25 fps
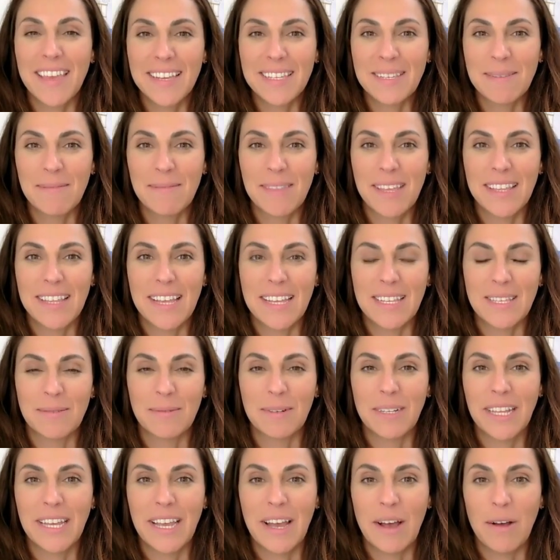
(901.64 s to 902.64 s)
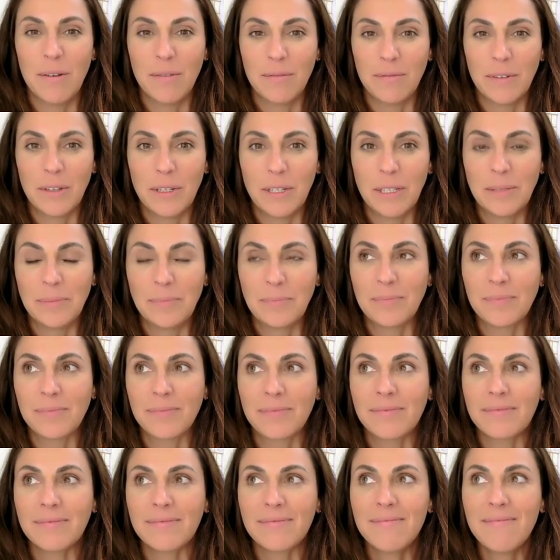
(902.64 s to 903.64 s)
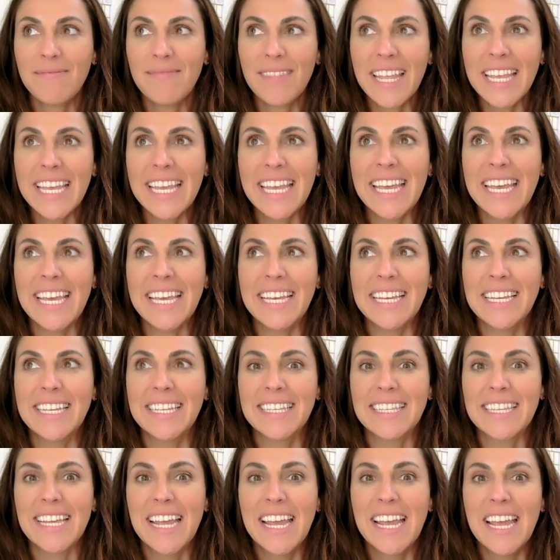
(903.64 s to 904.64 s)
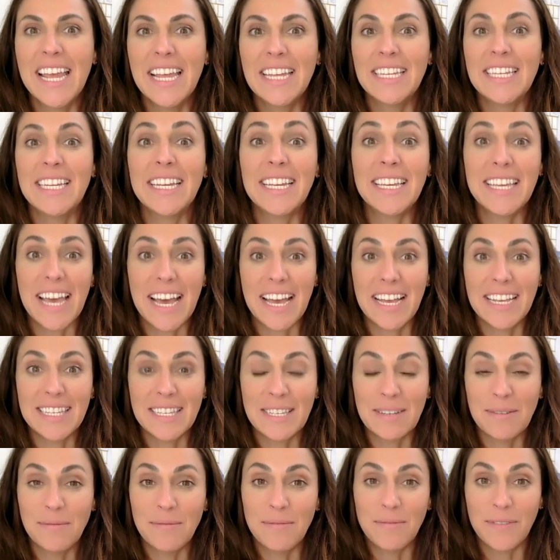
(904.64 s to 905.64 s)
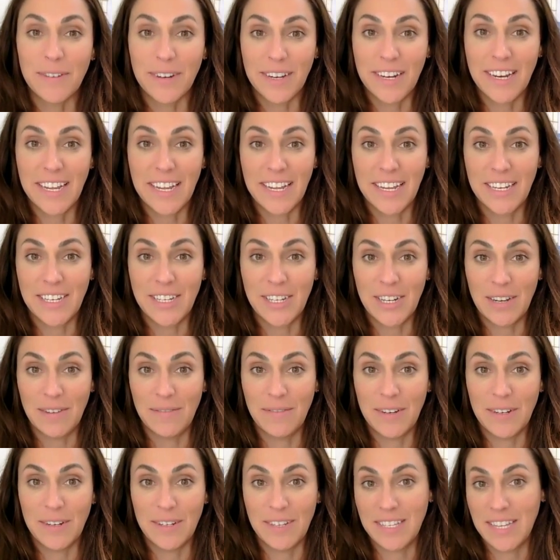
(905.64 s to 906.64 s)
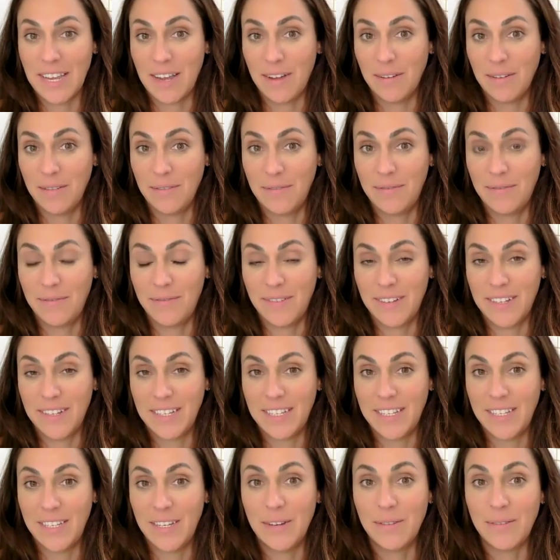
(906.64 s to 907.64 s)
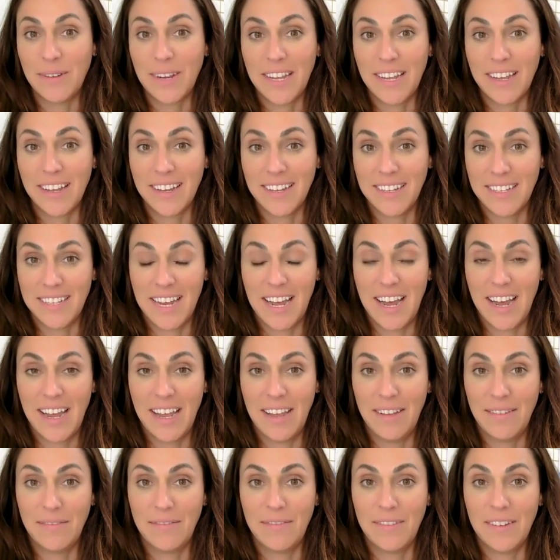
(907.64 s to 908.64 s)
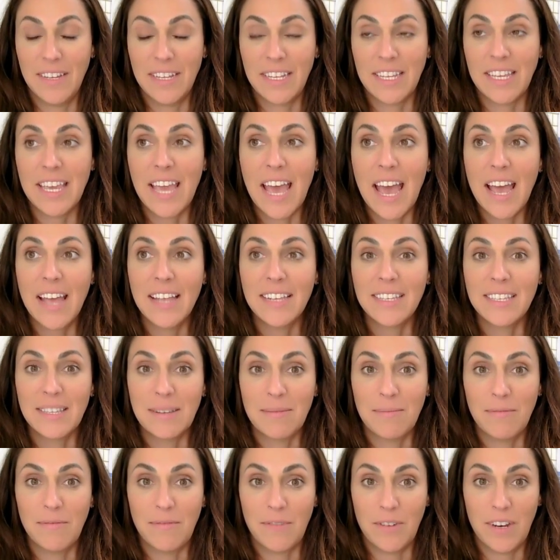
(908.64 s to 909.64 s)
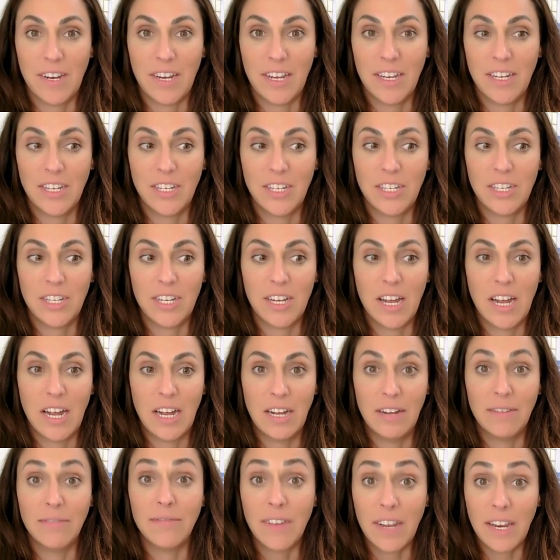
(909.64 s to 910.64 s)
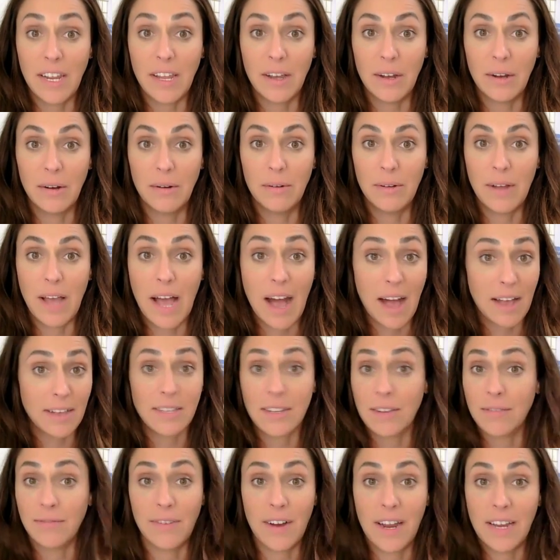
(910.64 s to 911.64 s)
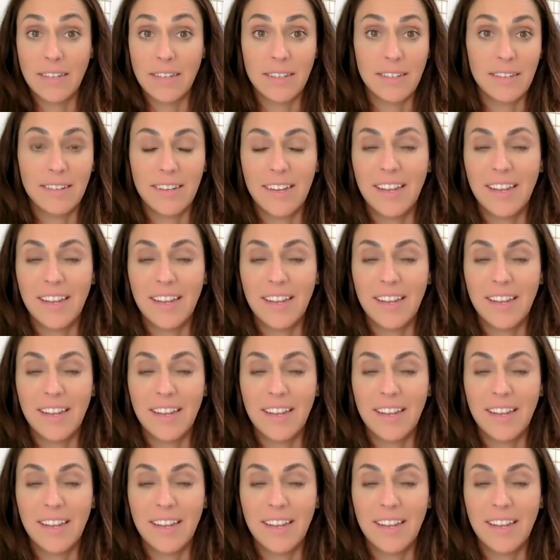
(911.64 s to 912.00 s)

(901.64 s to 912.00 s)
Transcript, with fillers: think something that's really helpful is to get some footage of yourself doing a dive get some footage, uh, video, ask a friend,